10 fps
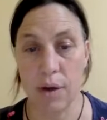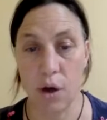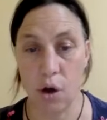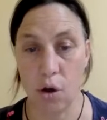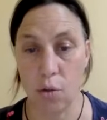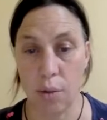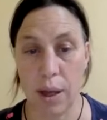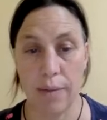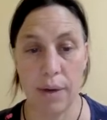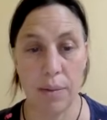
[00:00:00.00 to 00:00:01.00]
home,
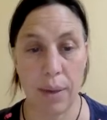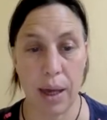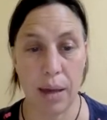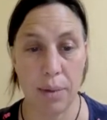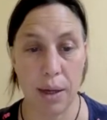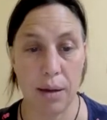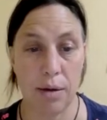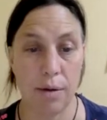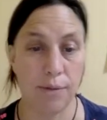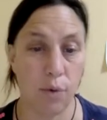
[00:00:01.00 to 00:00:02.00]
having a baby,
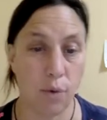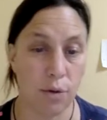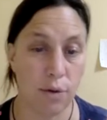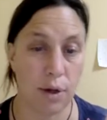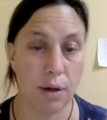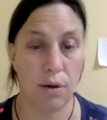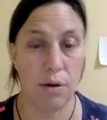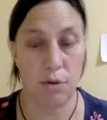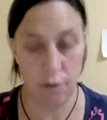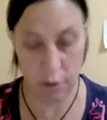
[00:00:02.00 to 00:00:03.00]
divorcing,
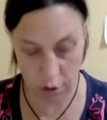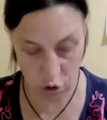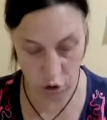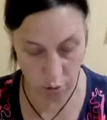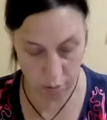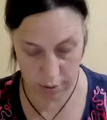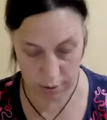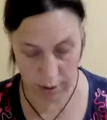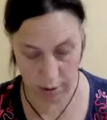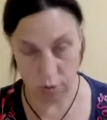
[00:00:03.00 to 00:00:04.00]
losing a job,
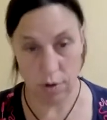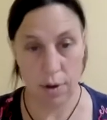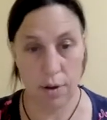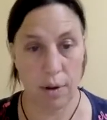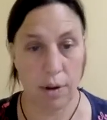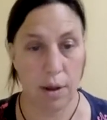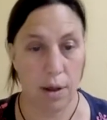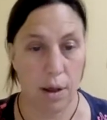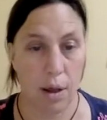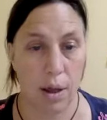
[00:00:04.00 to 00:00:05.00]
etc.
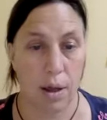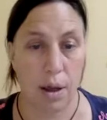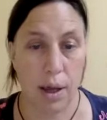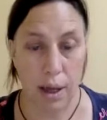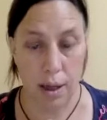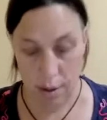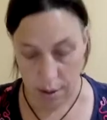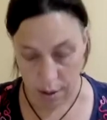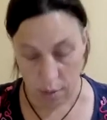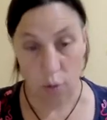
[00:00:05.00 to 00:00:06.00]
Okay,
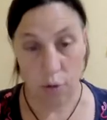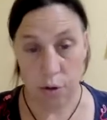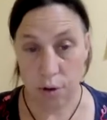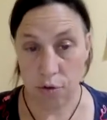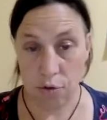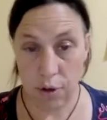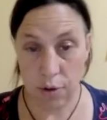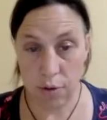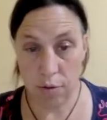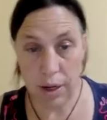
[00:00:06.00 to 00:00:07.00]
also
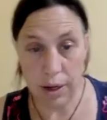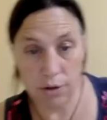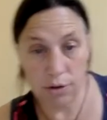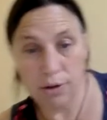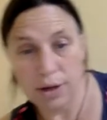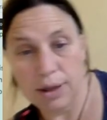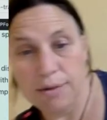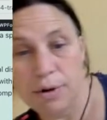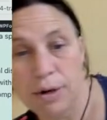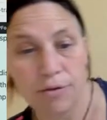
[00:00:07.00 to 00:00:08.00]
stresses related to the death
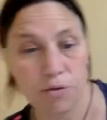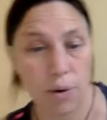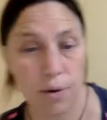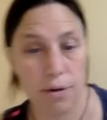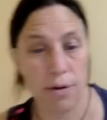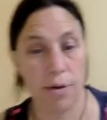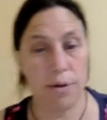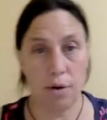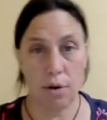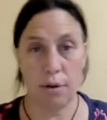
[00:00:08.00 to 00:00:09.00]
of a loved one. There's
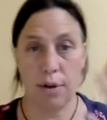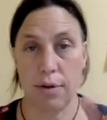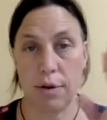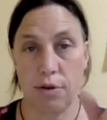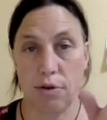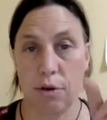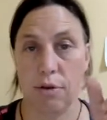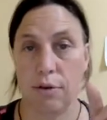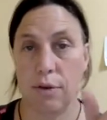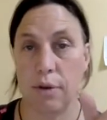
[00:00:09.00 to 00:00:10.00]
an
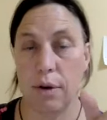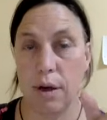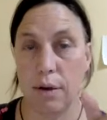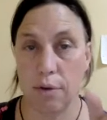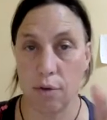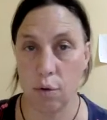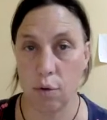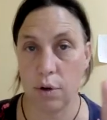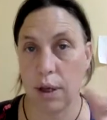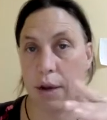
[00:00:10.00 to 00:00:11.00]
alternative
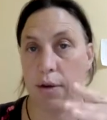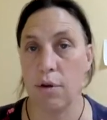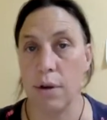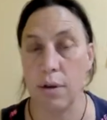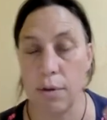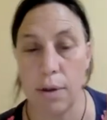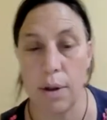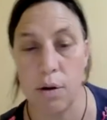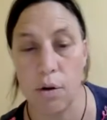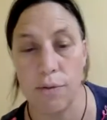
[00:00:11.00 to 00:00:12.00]
disorder category that
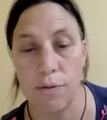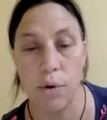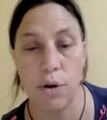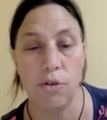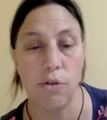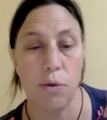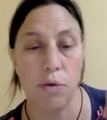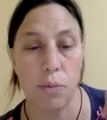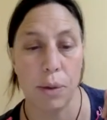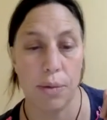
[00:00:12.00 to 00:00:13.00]
it could fall into, which
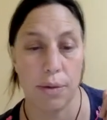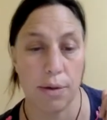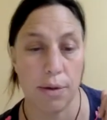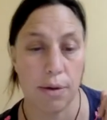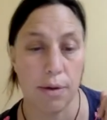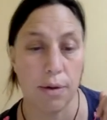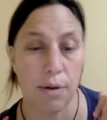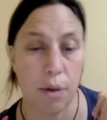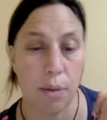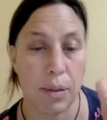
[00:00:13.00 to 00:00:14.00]
would be persistent
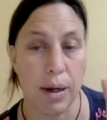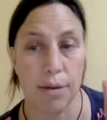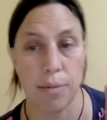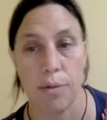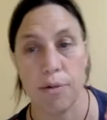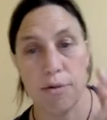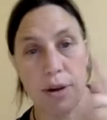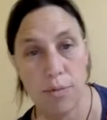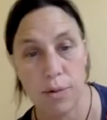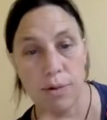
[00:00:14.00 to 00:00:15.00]
complex
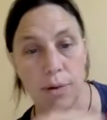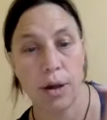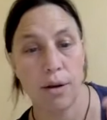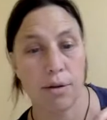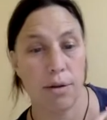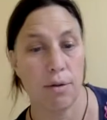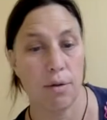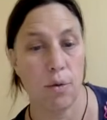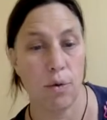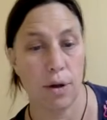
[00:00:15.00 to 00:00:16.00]
bereavement
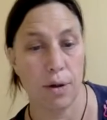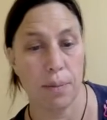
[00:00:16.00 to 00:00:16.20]
disorder.